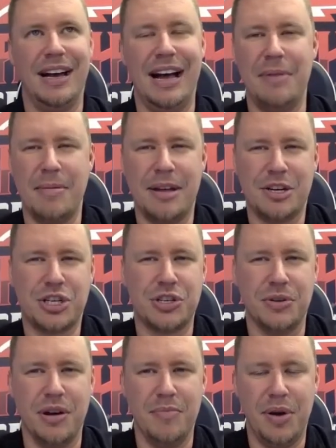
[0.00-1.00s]
I'm not
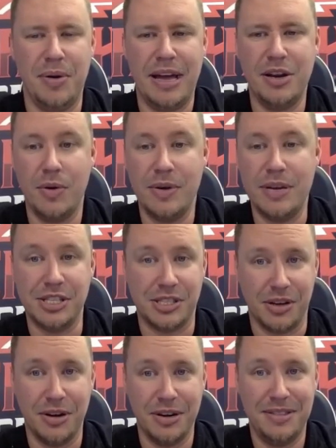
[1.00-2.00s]
sure about. I know he
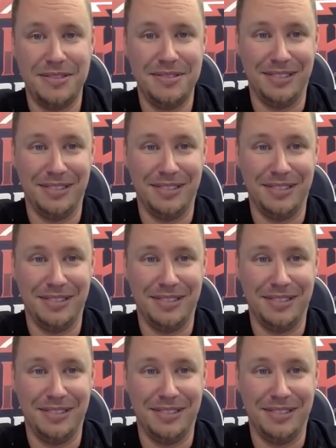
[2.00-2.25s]
started